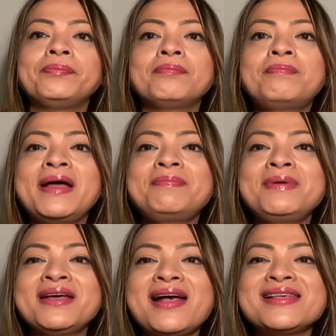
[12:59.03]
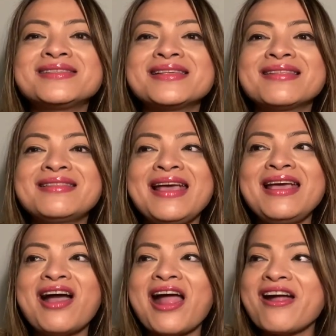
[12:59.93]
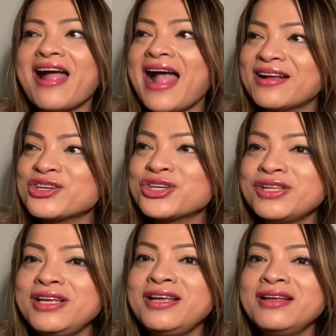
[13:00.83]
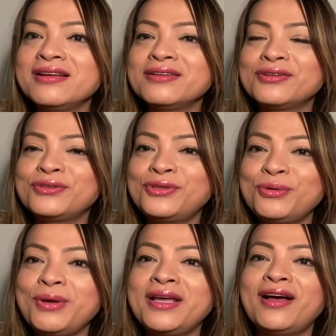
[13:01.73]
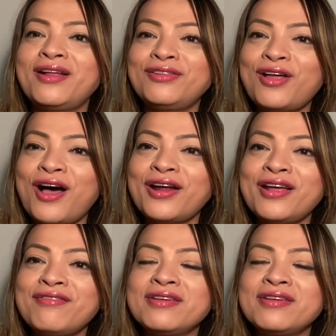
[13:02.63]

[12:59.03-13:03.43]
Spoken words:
but because they are actually doing a lot of